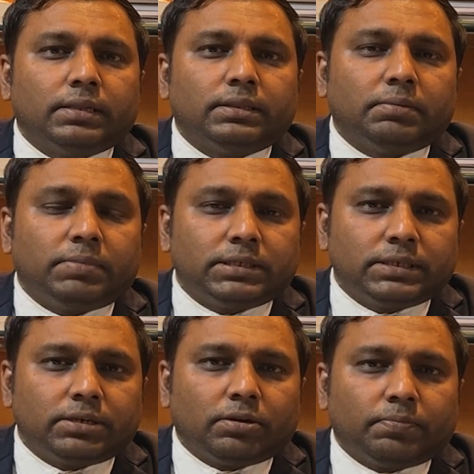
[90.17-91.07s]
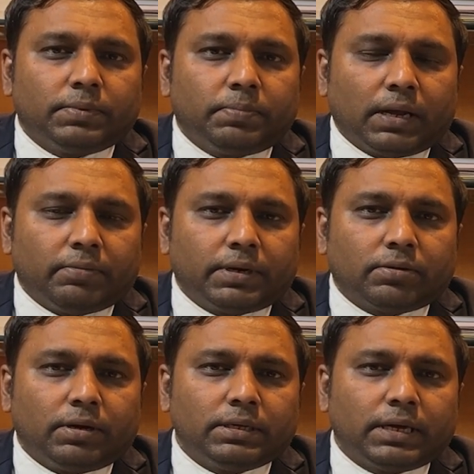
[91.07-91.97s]
the budget of private
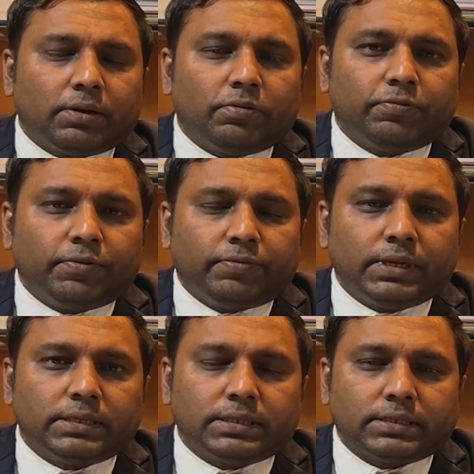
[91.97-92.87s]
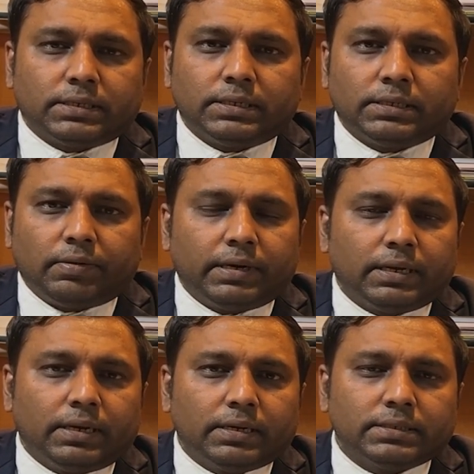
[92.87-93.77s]
college around 50, 60, 70
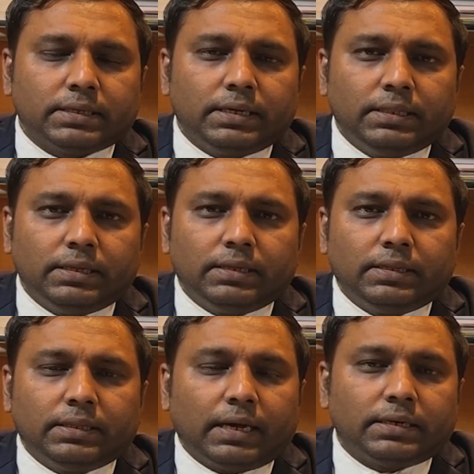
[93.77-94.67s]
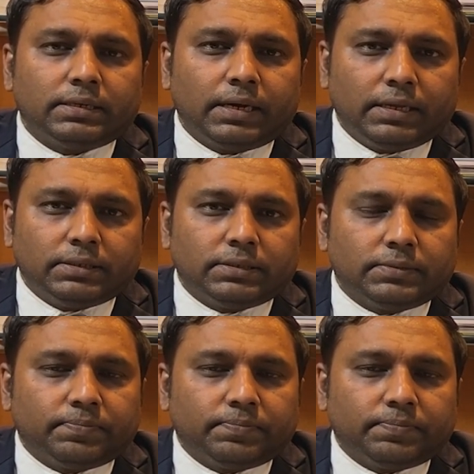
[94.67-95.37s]
lakhs in that range.